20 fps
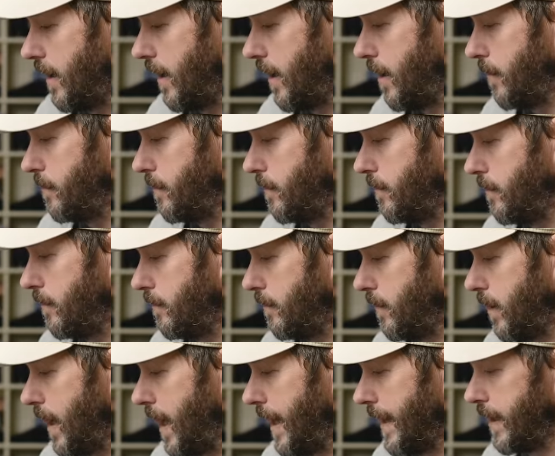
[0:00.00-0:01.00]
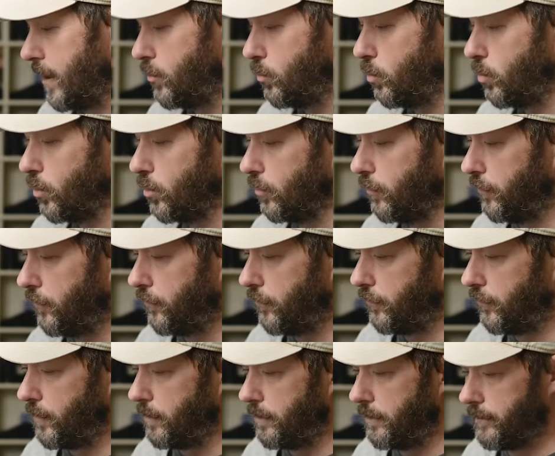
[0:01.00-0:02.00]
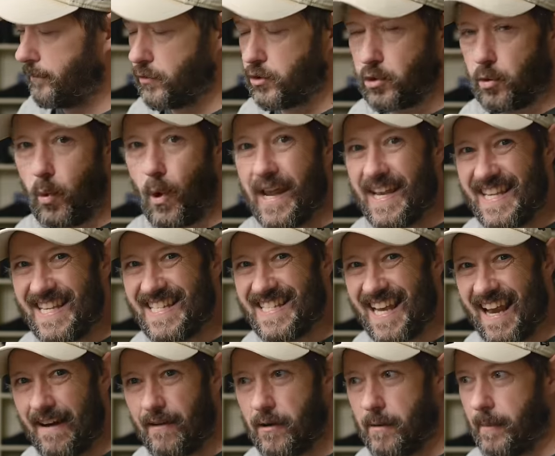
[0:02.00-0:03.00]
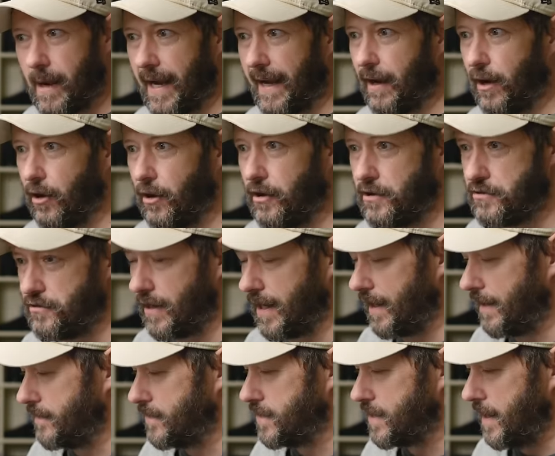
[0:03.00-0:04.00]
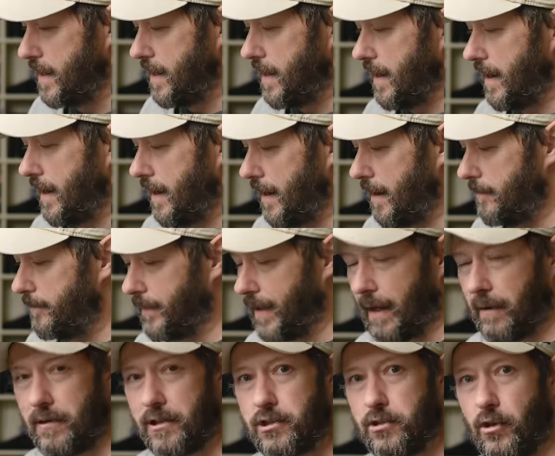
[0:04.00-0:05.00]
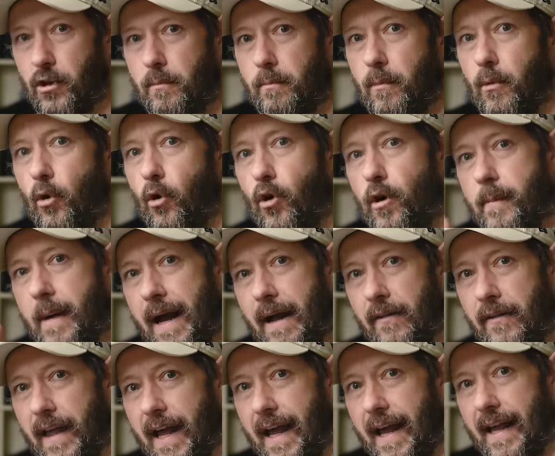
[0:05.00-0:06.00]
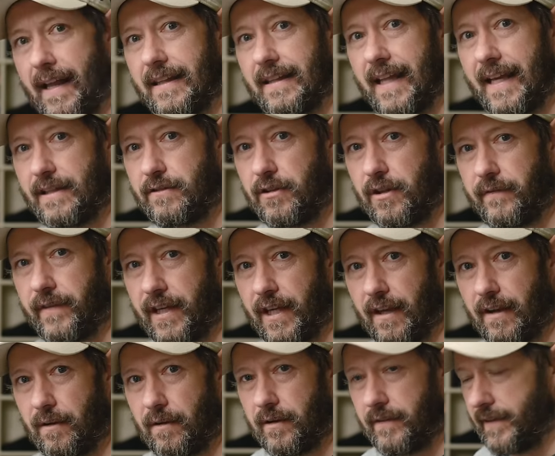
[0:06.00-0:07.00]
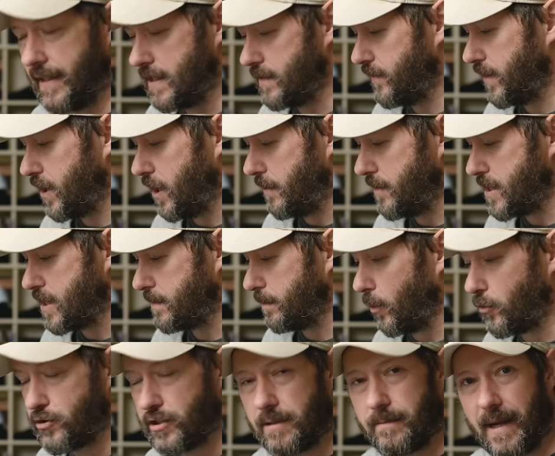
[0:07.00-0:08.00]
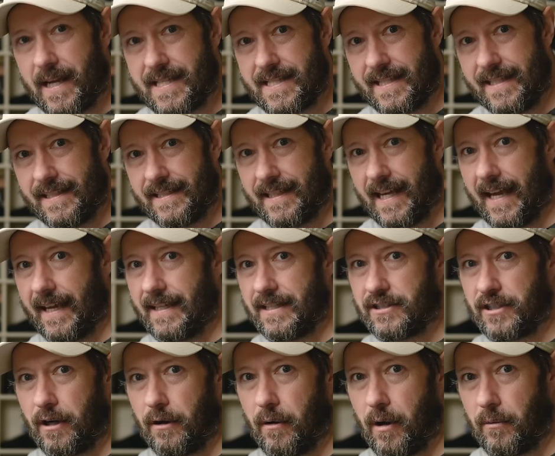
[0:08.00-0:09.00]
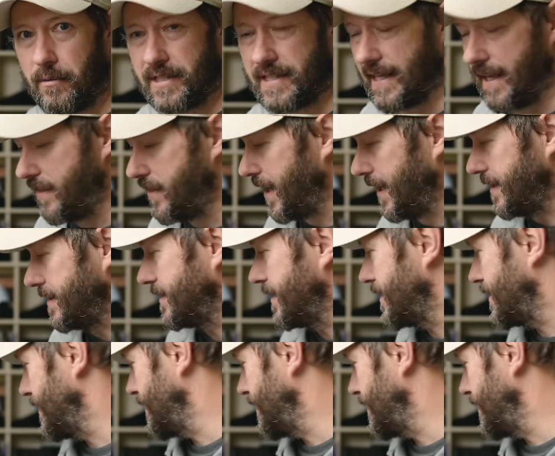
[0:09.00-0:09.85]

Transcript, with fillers: um, IronWolf 20 terabyte hard drives. Um, and I'm going to talk more about that later in the video. This video is sponsored by Seagate, so I want to say thanks to